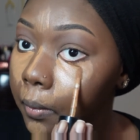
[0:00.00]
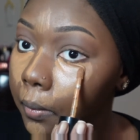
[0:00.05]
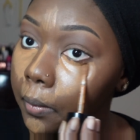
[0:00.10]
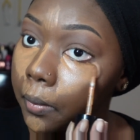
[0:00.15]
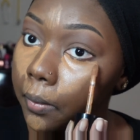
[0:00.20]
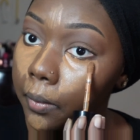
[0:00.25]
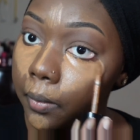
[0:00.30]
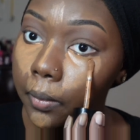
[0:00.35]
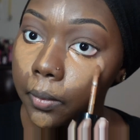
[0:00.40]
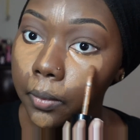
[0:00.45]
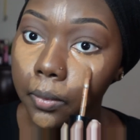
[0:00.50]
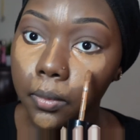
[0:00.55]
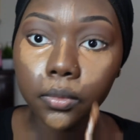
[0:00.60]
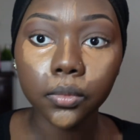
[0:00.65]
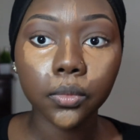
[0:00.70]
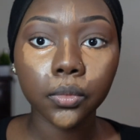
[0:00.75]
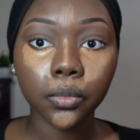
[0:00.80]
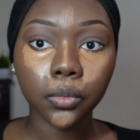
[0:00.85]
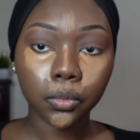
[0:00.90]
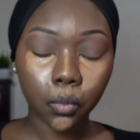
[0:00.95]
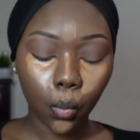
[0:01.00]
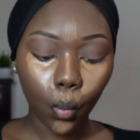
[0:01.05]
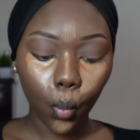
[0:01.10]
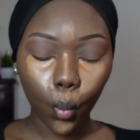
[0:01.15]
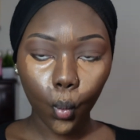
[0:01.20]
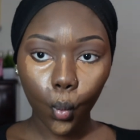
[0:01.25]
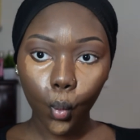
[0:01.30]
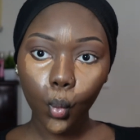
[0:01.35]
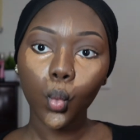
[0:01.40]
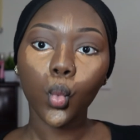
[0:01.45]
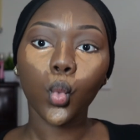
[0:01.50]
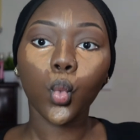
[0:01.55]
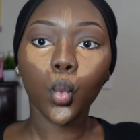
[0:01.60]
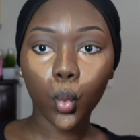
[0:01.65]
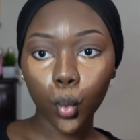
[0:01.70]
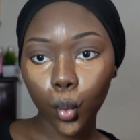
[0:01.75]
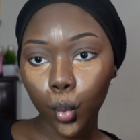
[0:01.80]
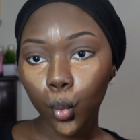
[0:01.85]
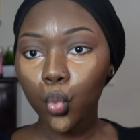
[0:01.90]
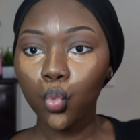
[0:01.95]
Ooh, looking
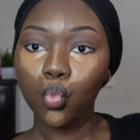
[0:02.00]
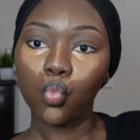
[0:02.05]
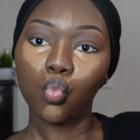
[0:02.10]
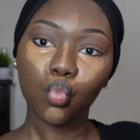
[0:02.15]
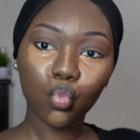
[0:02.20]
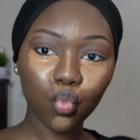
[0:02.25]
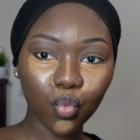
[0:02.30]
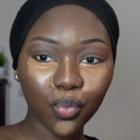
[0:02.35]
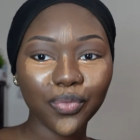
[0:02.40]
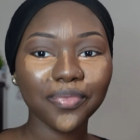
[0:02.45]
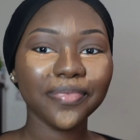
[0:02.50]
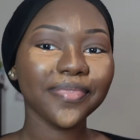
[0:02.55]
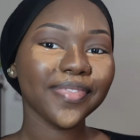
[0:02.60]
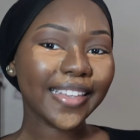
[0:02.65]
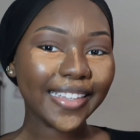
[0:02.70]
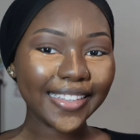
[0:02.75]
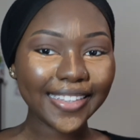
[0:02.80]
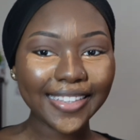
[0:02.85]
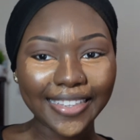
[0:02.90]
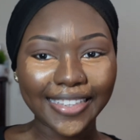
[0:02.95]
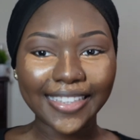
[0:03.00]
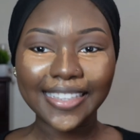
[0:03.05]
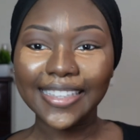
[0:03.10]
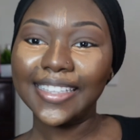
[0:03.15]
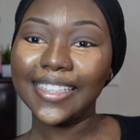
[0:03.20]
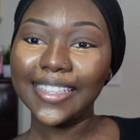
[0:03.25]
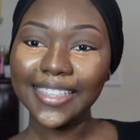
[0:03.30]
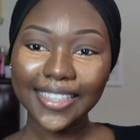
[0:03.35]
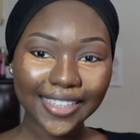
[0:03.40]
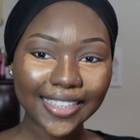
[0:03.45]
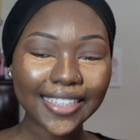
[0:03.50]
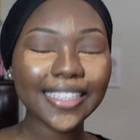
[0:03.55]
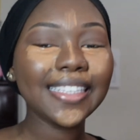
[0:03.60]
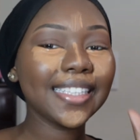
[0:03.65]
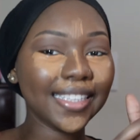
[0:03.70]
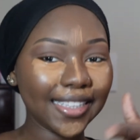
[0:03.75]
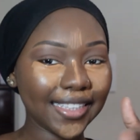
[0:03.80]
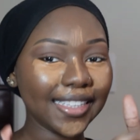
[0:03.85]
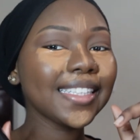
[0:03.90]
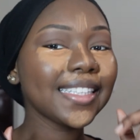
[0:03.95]
good. It's coming together, y'all. Trust the
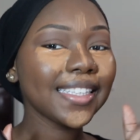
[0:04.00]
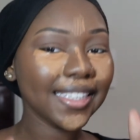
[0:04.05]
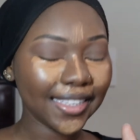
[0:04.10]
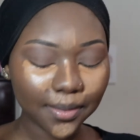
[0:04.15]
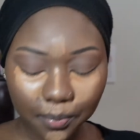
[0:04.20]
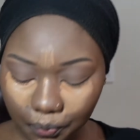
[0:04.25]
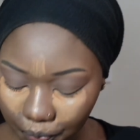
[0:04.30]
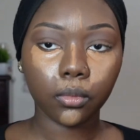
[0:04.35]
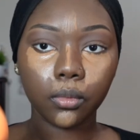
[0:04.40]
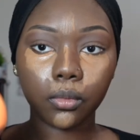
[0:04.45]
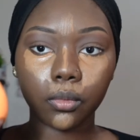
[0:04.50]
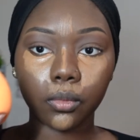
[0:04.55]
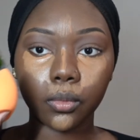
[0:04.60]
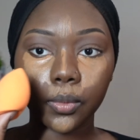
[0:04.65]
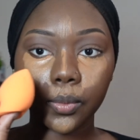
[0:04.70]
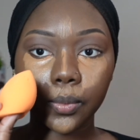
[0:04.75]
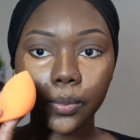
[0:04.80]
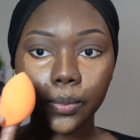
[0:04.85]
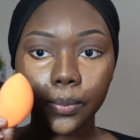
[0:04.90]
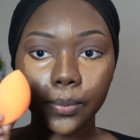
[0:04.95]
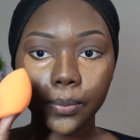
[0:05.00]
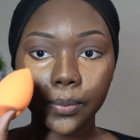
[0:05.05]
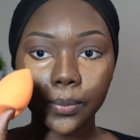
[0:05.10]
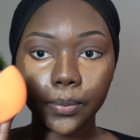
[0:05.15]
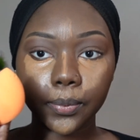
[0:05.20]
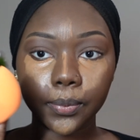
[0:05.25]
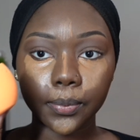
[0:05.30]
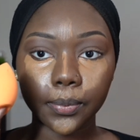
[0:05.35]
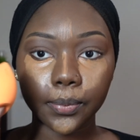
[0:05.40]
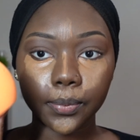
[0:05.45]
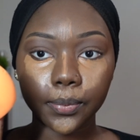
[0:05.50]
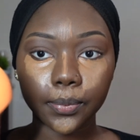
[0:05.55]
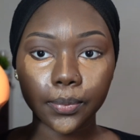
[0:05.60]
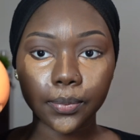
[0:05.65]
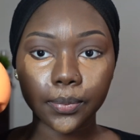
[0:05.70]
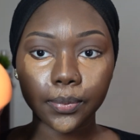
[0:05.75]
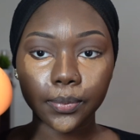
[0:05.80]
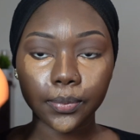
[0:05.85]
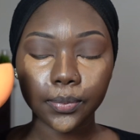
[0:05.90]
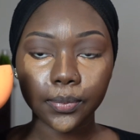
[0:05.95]
process. Okay, now I'm going
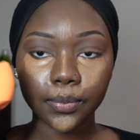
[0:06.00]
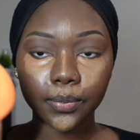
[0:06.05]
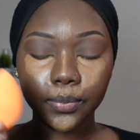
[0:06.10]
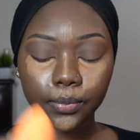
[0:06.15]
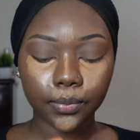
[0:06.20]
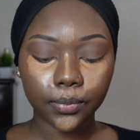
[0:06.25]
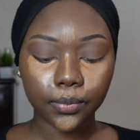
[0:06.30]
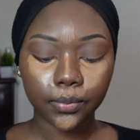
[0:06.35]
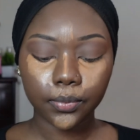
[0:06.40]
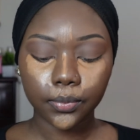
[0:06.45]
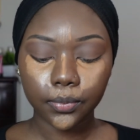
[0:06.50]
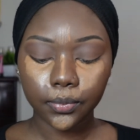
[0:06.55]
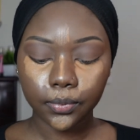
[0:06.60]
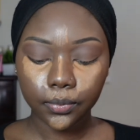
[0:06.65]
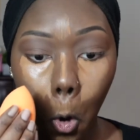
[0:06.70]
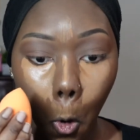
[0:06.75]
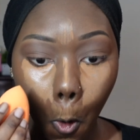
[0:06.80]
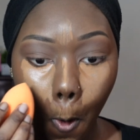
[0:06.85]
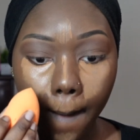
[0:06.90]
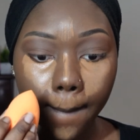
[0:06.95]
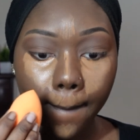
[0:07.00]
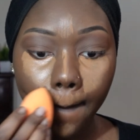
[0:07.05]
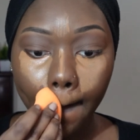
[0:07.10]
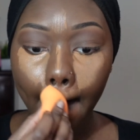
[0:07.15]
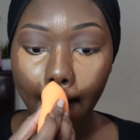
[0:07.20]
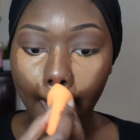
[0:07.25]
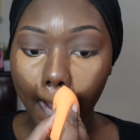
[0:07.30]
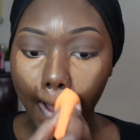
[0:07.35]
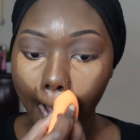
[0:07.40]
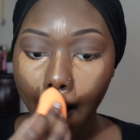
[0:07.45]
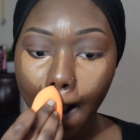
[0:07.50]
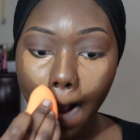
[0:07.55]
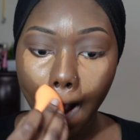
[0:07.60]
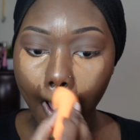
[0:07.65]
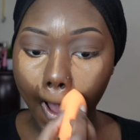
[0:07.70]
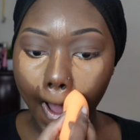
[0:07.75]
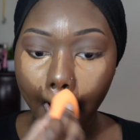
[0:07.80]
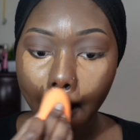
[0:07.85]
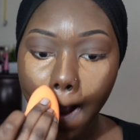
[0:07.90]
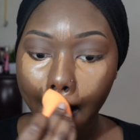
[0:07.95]
in with the damp beauty
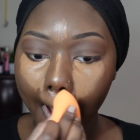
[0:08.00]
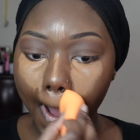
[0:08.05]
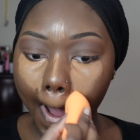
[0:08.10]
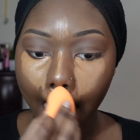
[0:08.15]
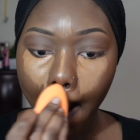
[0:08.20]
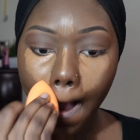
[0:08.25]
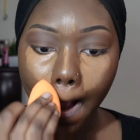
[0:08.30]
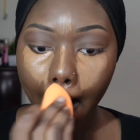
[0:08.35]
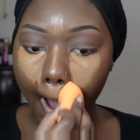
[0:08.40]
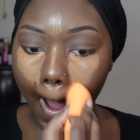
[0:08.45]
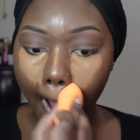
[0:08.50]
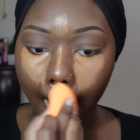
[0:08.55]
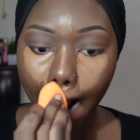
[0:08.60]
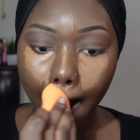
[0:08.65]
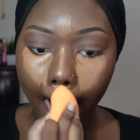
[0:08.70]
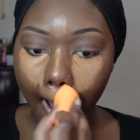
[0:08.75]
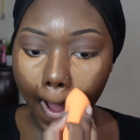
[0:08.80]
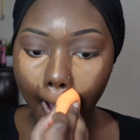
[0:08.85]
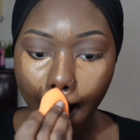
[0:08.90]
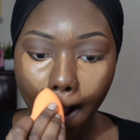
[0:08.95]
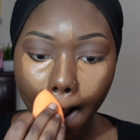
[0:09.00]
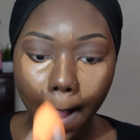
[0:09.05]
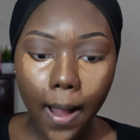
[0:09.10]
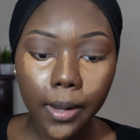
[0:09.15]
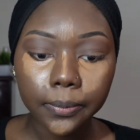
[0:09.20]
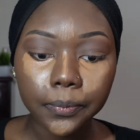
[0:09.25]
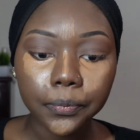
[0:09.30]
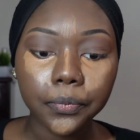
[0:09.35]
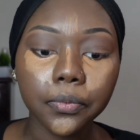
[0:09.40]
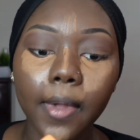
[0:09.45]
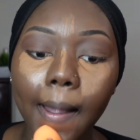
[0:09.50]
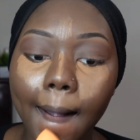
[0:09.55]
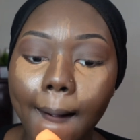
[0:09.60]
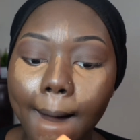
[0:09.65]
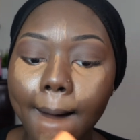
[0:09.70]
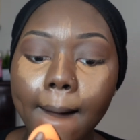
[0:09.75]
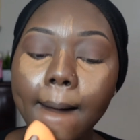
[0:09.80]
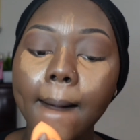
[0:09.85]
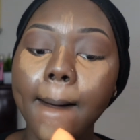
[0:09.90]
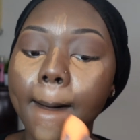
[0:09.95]
blender, and I'm just gonna
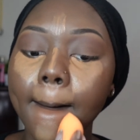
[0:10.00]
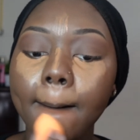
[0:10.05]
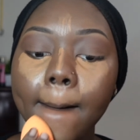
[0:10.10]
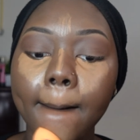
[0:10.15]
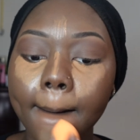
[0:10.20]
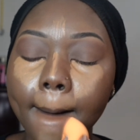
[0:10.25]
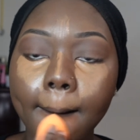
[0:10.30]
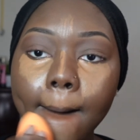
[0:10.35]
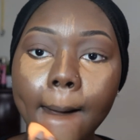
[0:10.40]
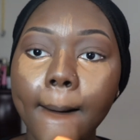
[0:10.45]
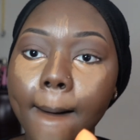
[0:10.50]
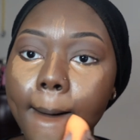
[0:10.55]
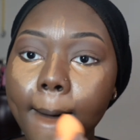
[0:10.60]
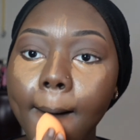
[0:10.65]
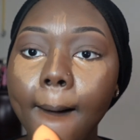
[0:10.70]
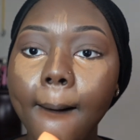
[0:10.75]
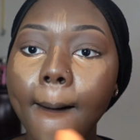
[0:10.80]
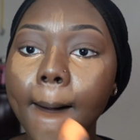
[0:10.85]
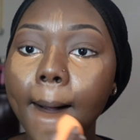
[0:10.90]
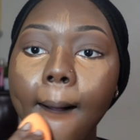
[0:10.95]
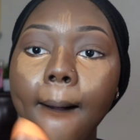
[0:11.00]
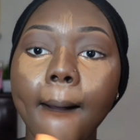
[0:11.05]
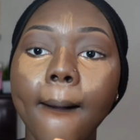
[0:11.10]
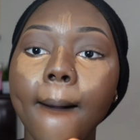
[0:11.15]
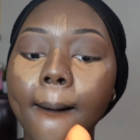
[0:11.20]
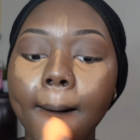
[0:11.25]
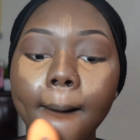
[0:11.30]
blend that in.